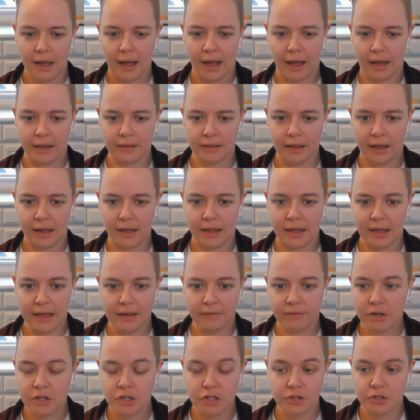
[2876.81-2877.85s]
and like
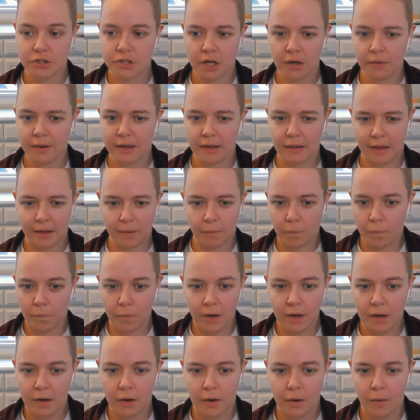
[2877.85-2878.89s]
even just knowing like
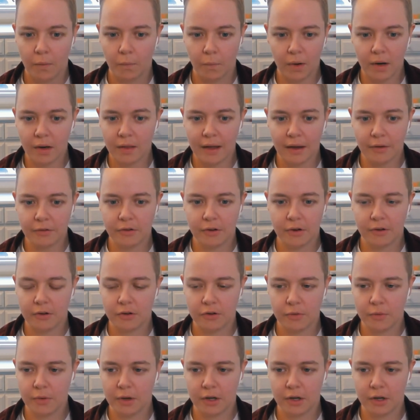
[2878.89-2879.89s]
what what allows you to do a